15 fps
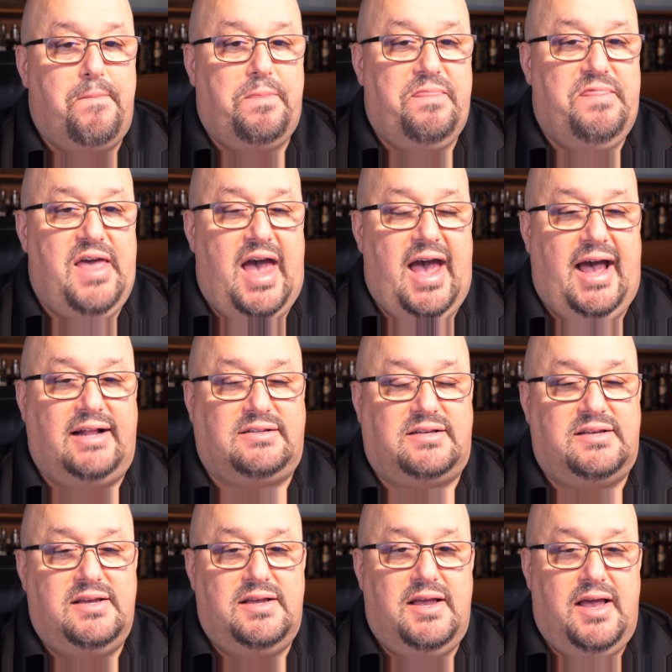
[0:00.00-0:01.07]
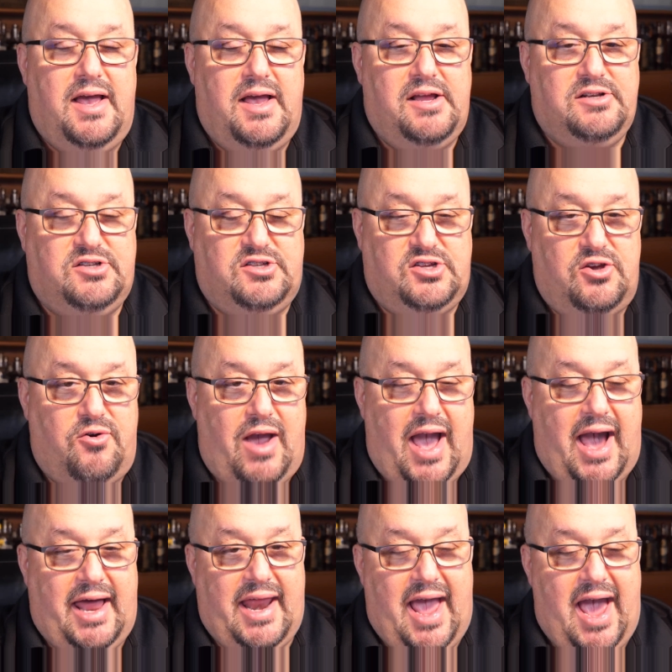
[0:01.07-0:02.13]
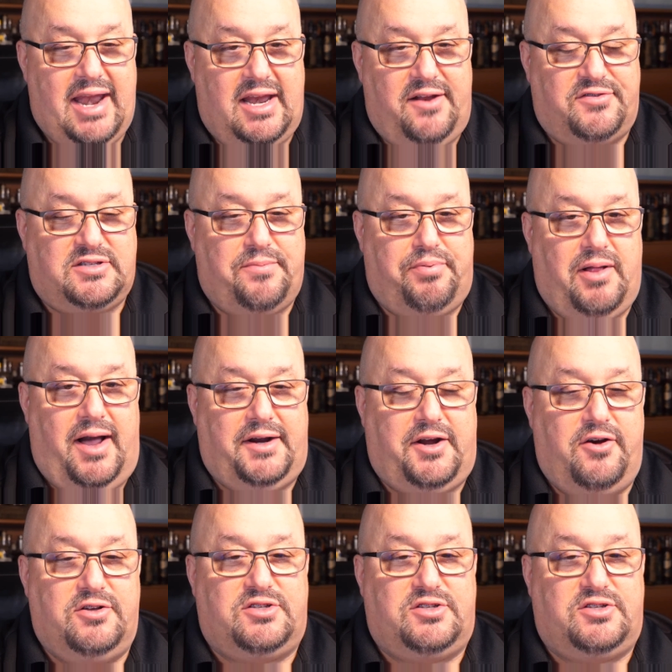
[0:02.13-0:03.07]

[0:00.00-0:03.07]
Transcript: that do add additives to blanco.